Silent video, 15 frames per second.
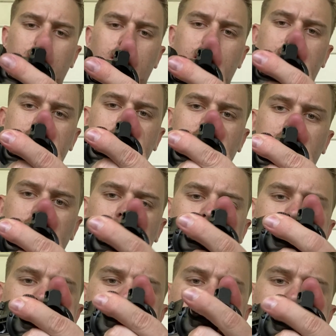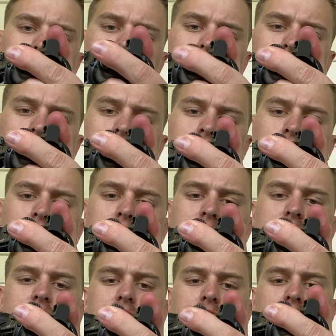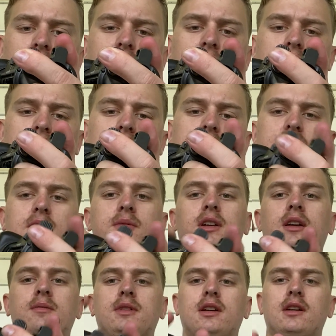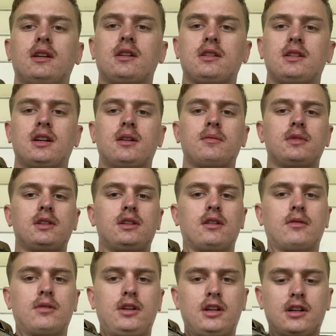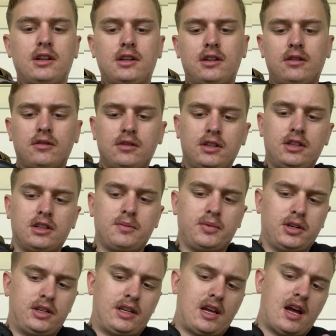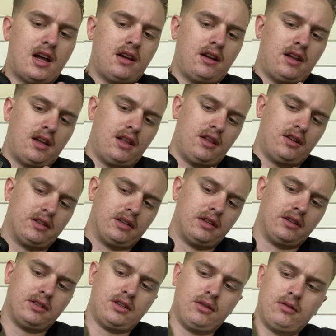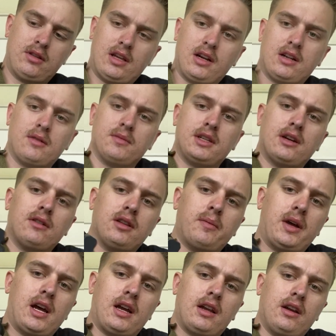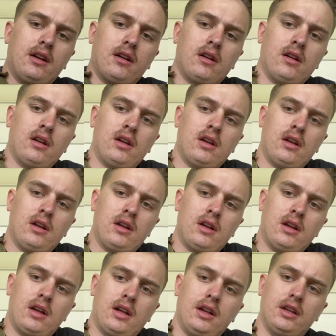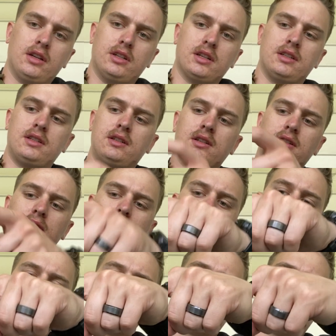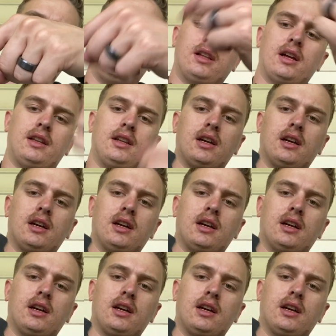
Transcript: This forward assist right here can sometimes get gunked up. So what you're gonna do is you just push that, and there's a little tooth that comes out in the back here, and you just clean that